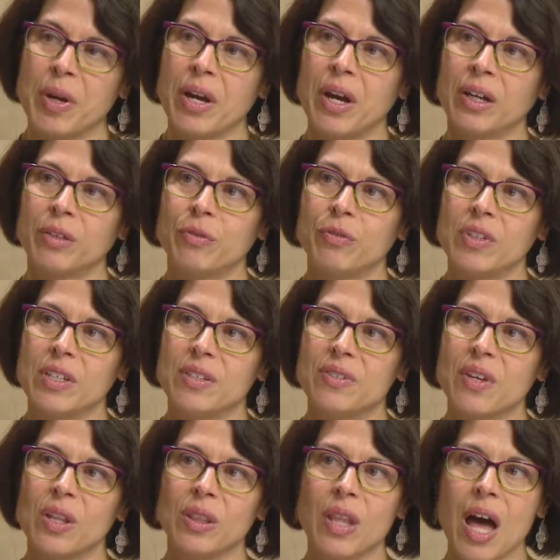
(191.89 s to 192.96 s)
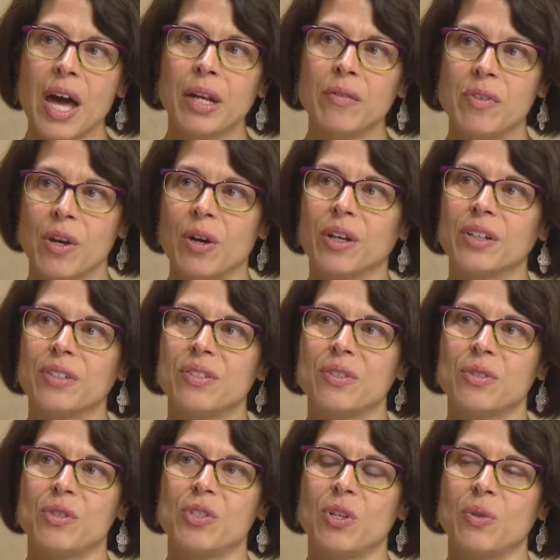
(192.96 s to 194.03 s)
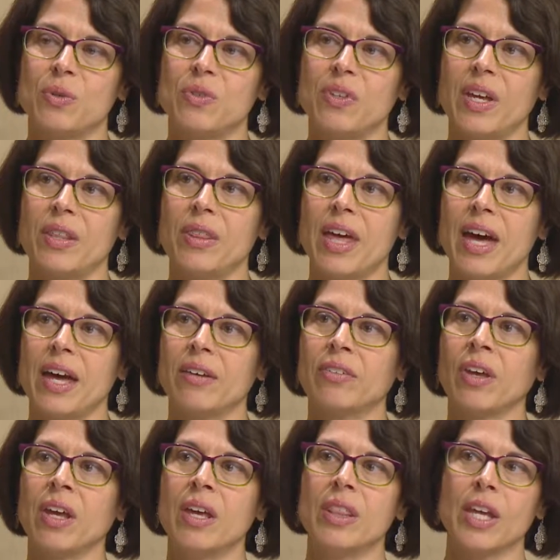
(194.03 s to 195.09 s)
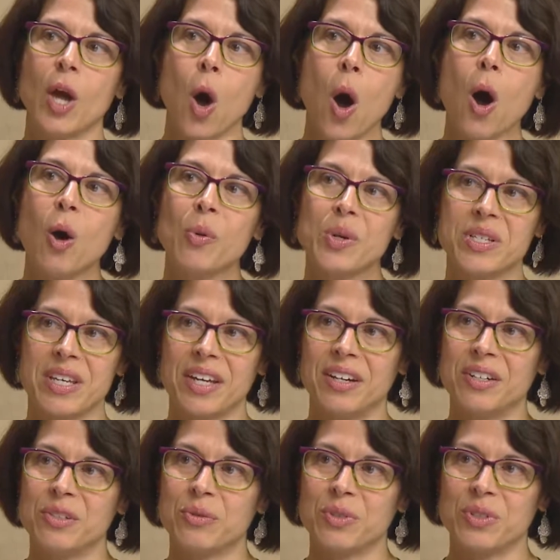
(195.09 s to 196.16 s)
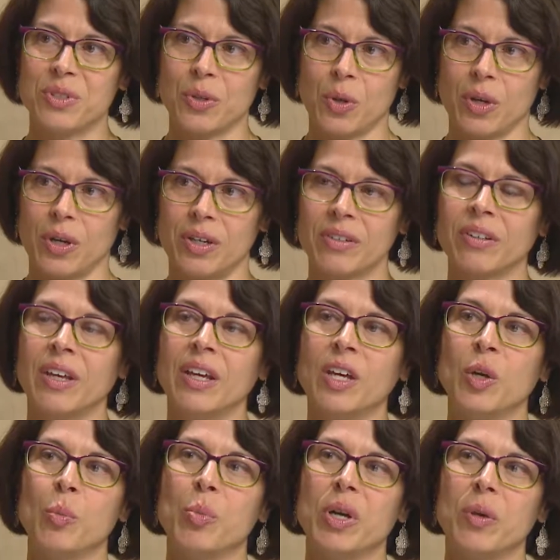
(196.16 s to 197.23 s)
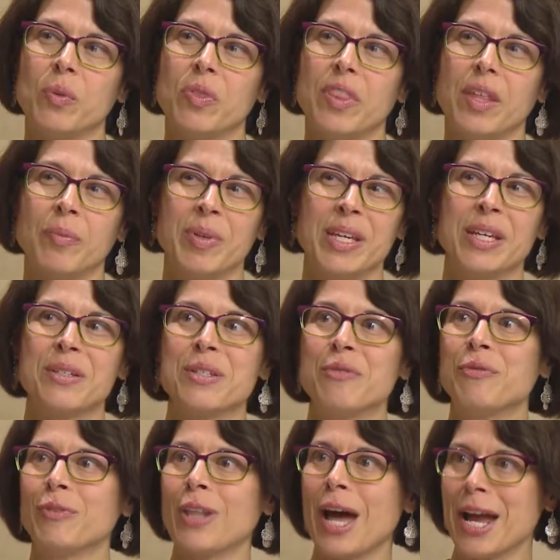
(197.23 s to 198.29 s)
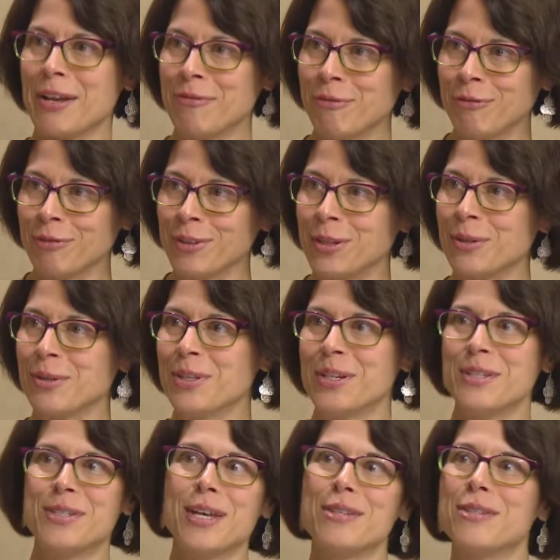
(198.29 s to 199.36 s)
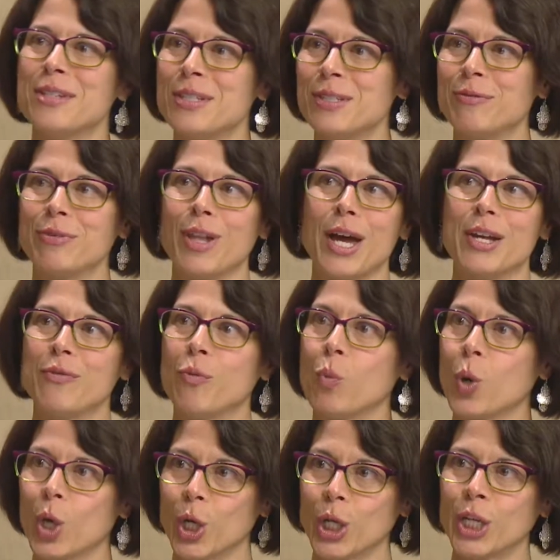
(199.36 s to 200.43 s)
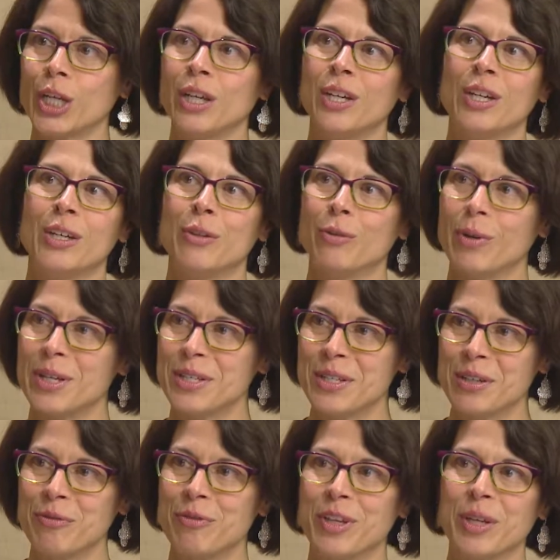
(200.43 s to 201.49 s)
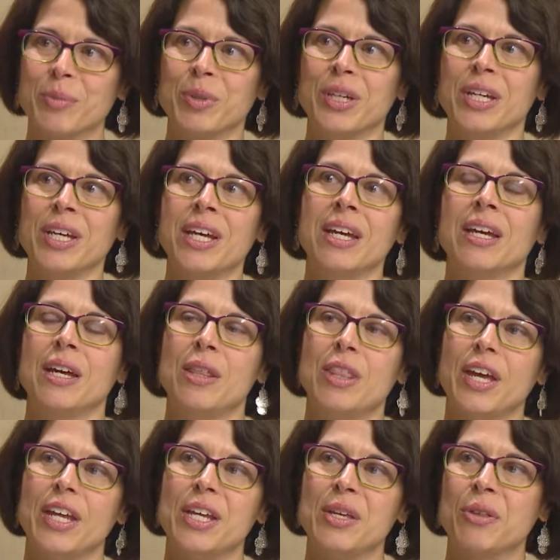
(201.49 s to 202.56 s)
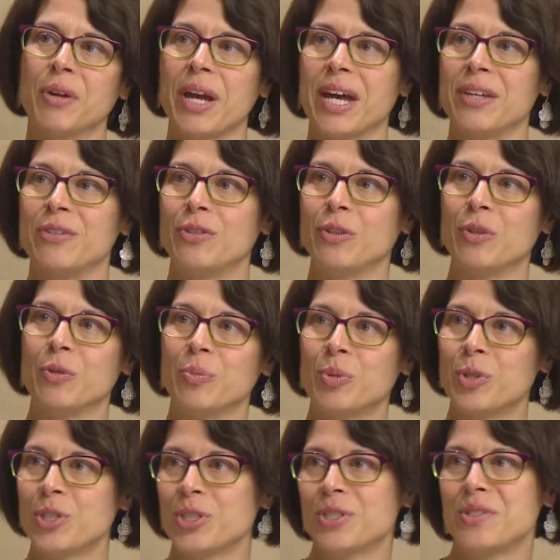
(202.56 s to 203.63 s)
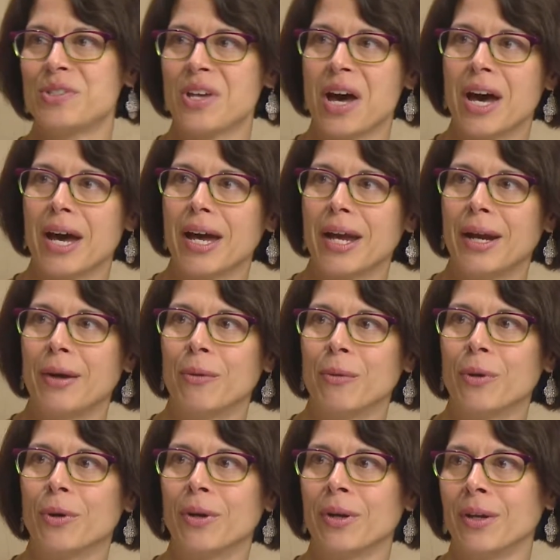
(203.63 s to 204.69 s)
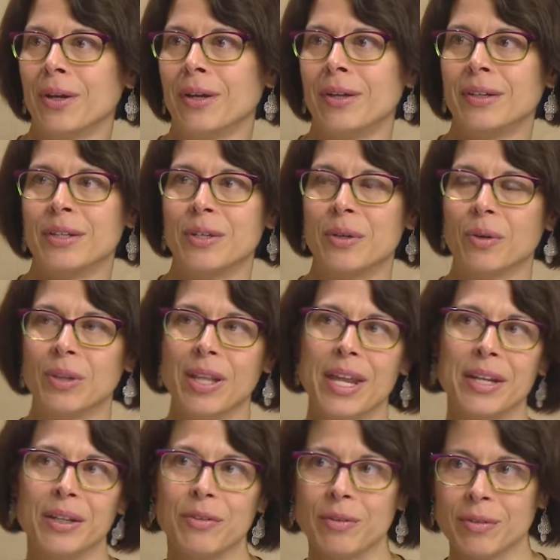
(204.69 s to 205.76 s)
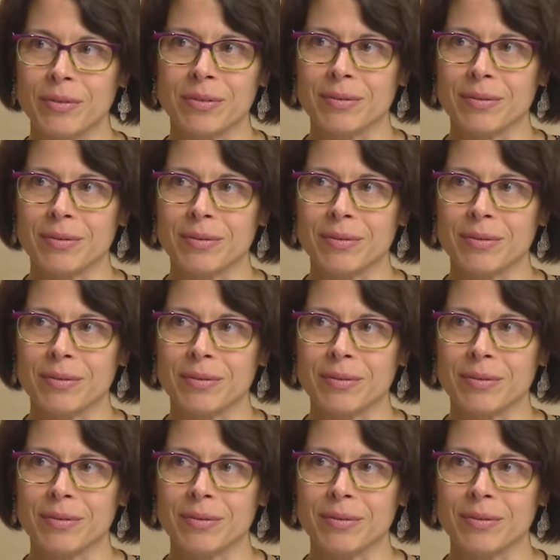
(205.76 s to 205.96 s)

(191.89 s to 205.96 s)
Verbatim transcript: biographies, a lot of the artists in the show said that they always had an interest in art. But because of life, you know, the necessities of life, work, raising a family, they either had to push it aside or, you know, let it